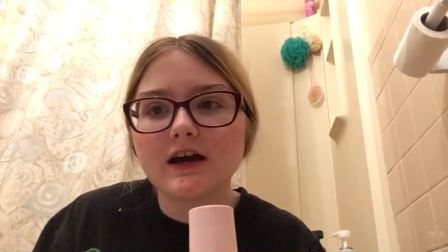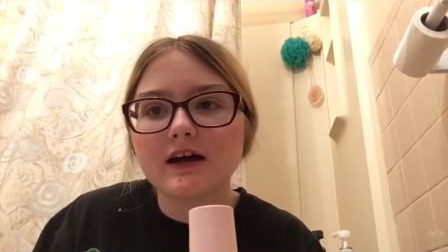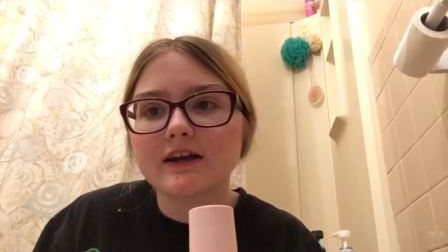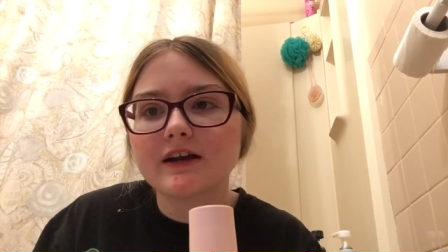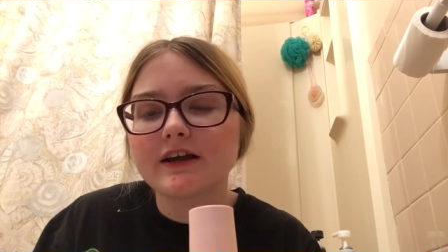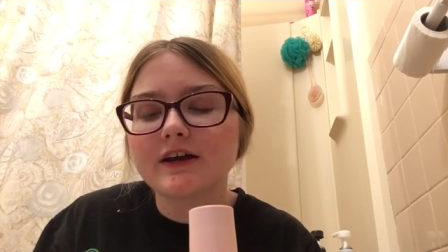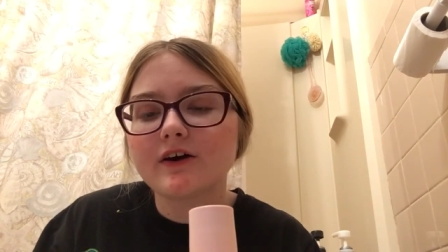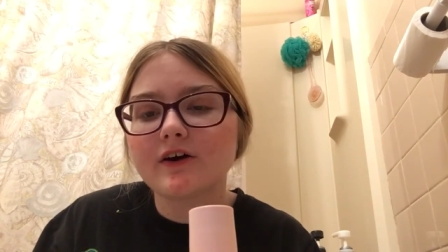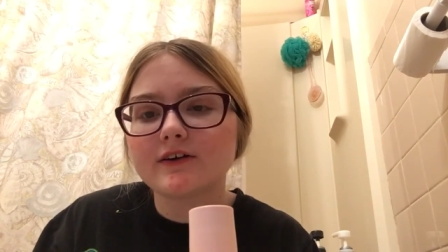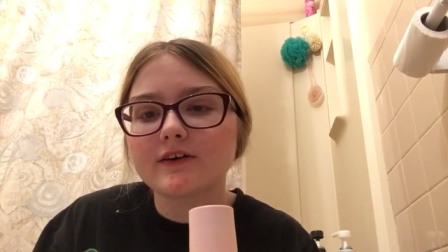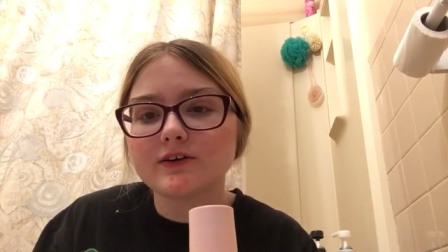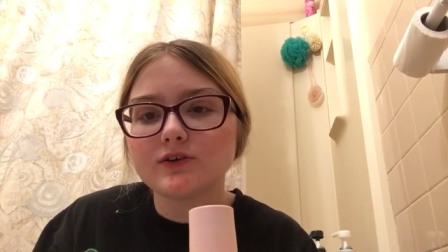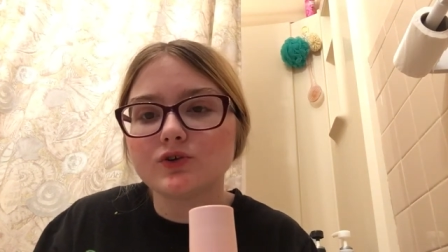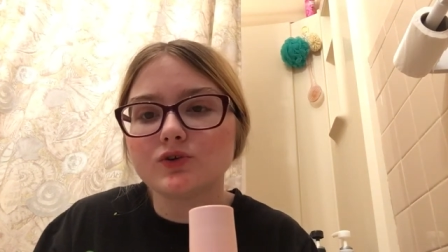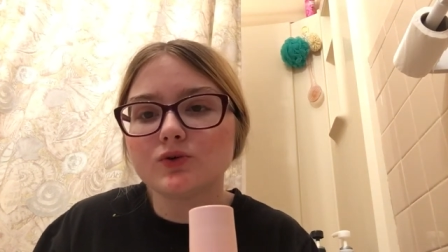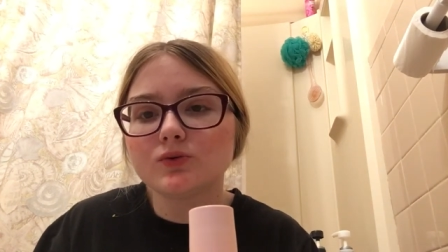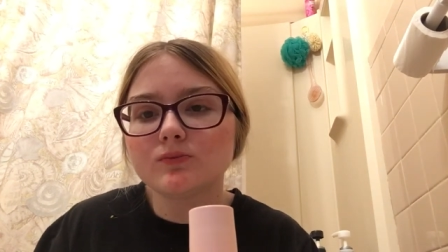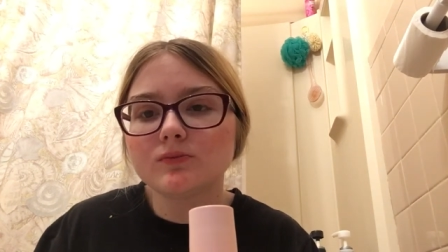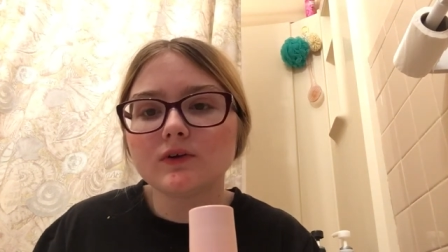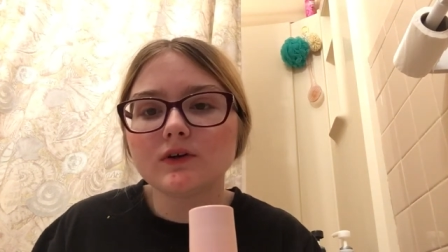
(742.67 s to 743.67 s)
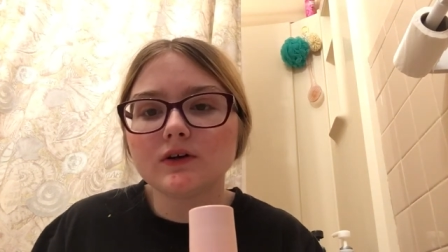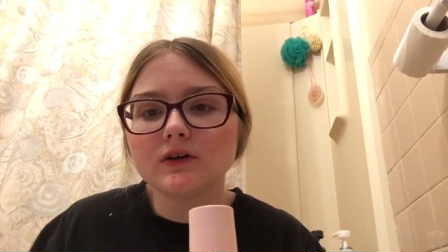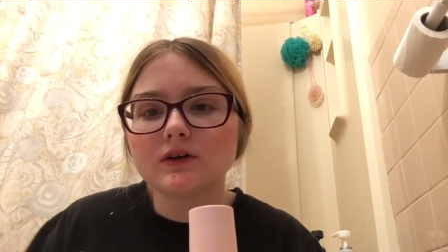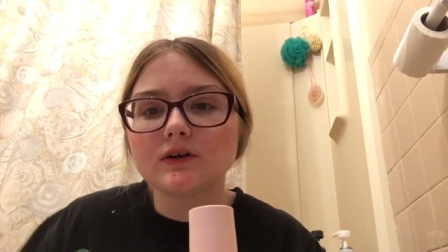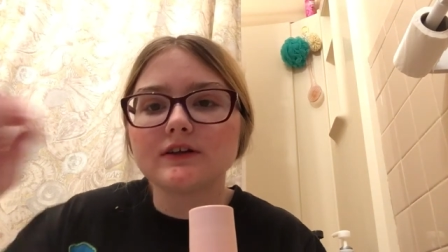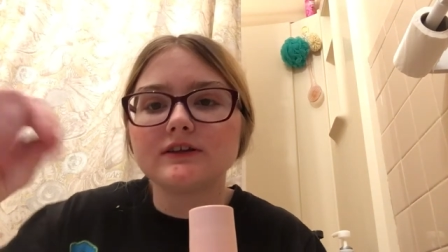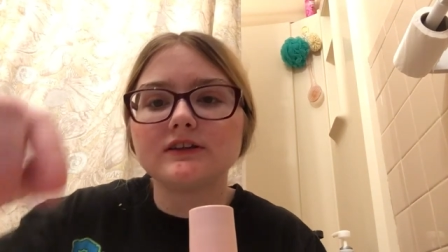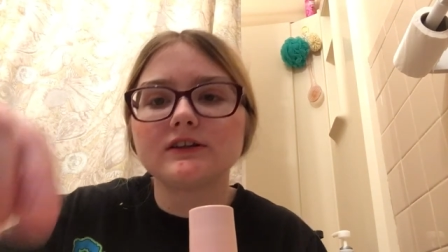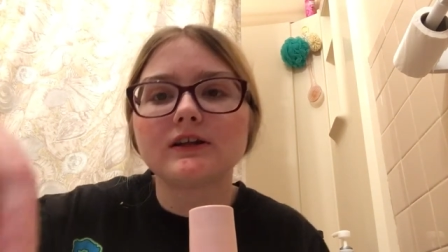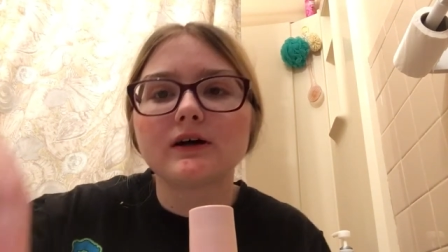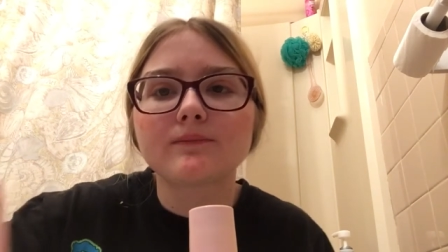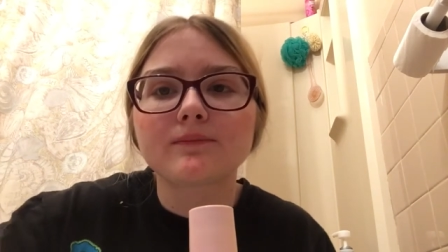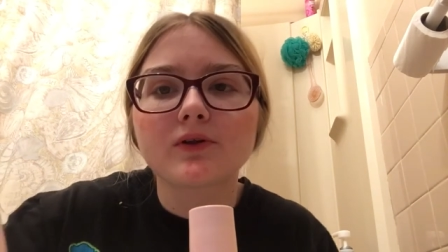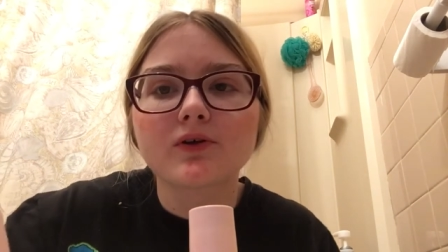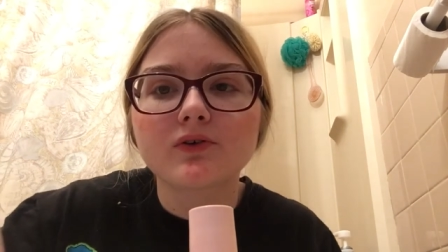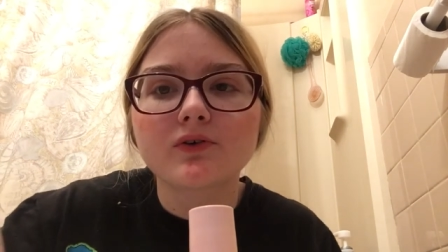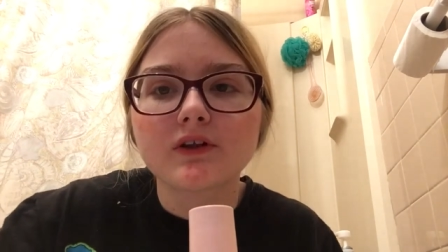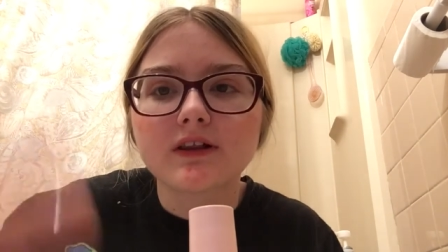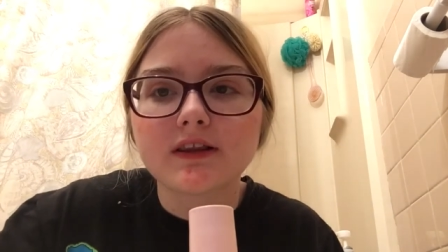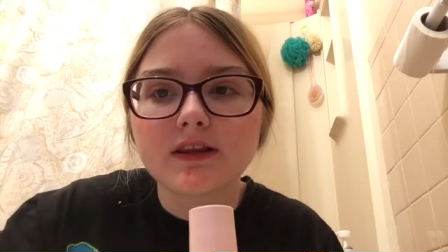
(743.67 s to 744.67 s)
on here on YouTube because he's
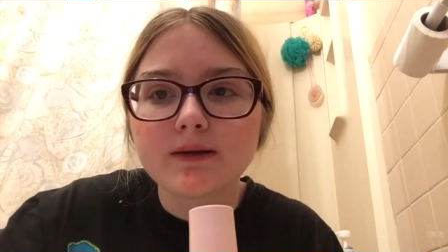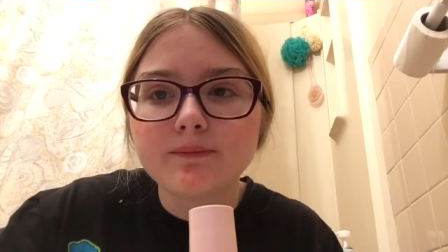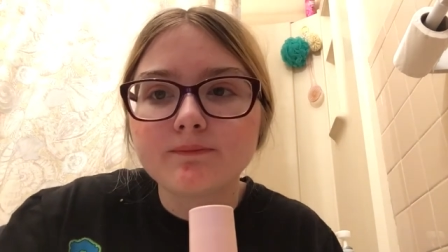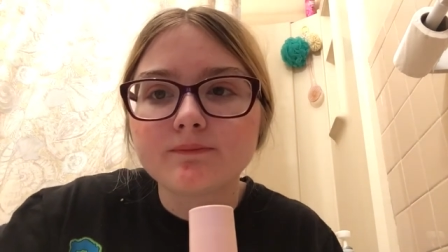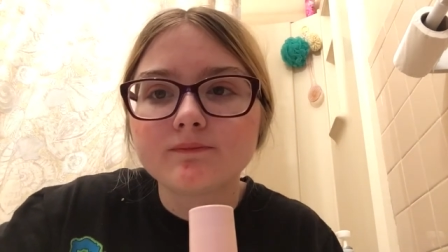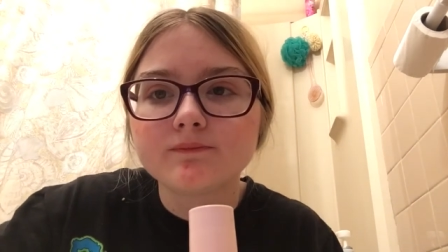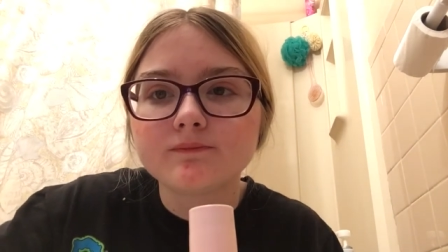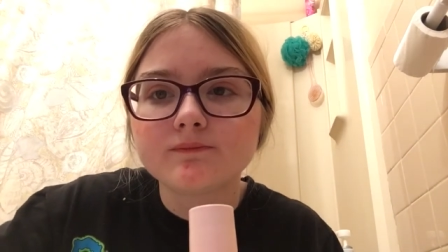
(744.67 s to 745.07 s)
uploaded a clip.